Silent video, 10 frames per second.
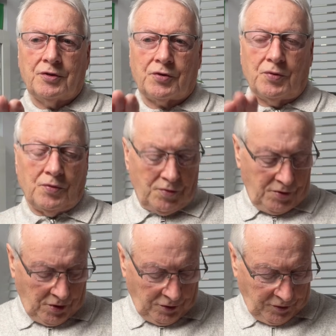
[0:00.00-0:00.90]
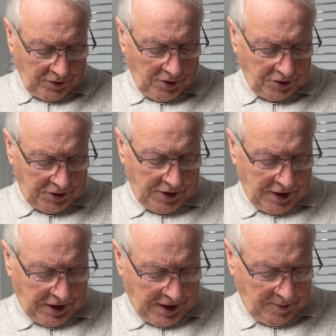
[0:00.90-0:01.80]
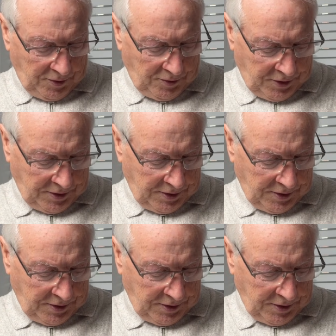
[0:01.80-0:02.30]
to noise reduction enabled.